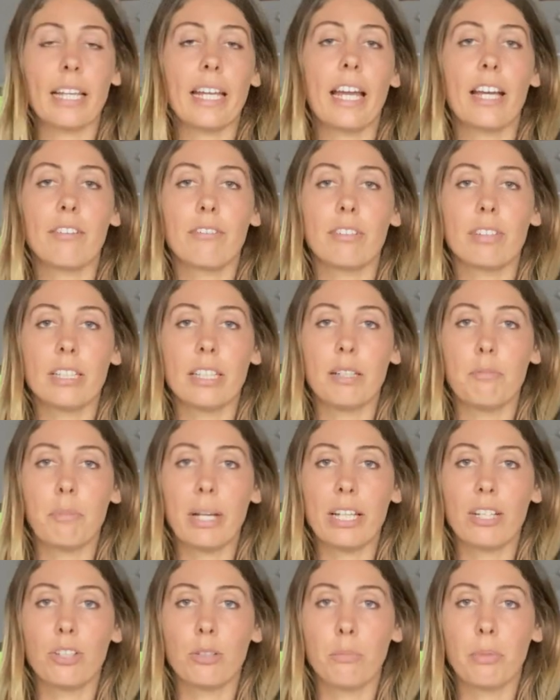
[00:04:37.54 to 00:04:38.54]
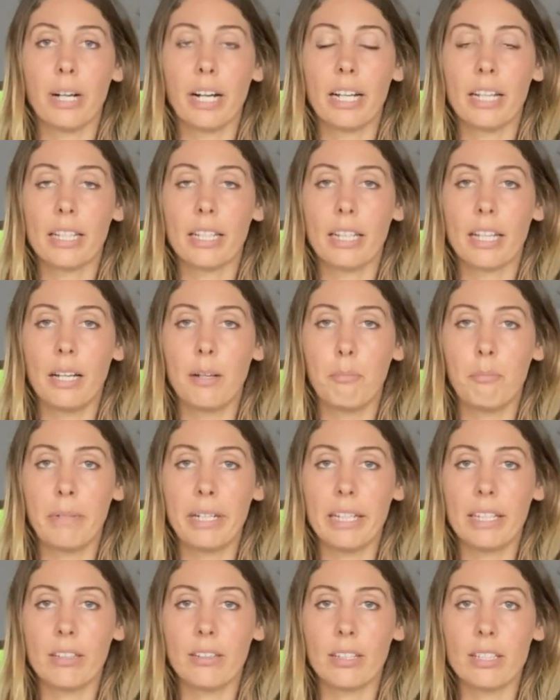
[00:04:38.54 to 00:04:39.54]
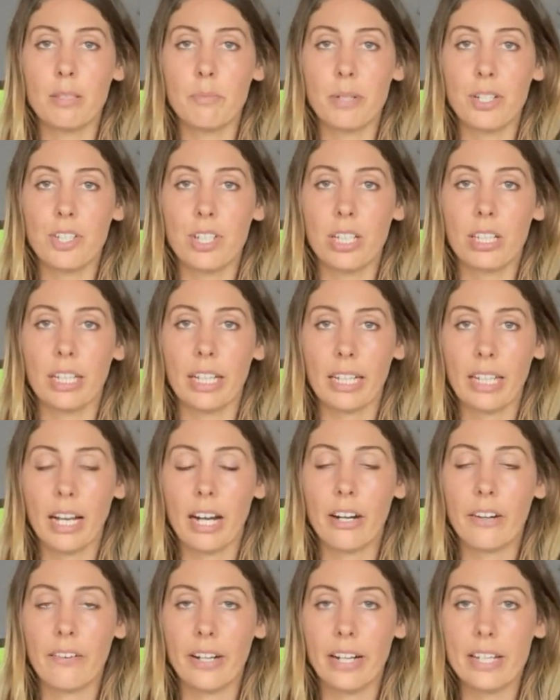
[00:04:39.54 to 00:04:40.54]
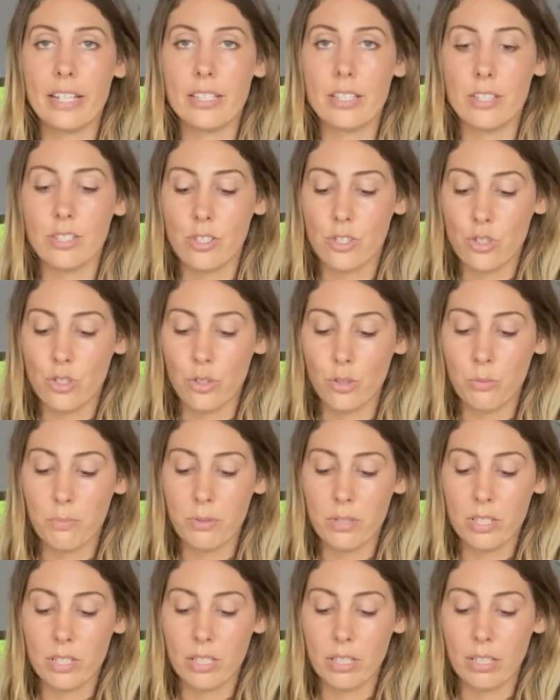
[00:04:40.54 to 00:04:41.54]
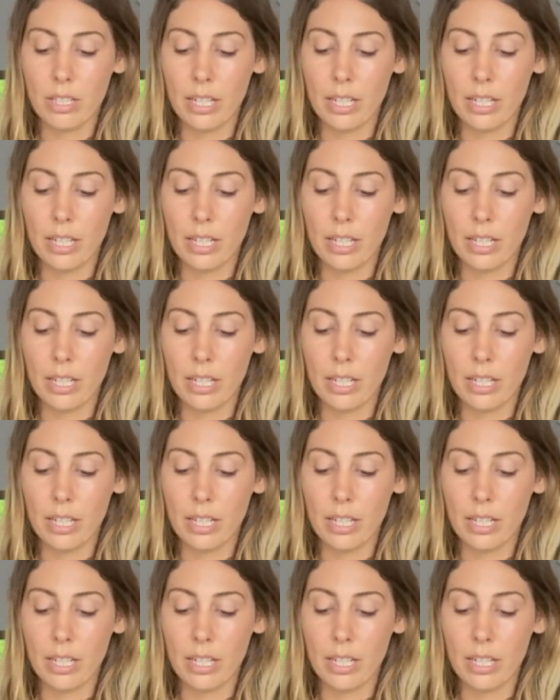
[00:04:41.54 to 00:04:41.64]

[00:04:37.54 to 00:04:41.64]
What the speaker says: can really make or break a meal, especially like curries and soups.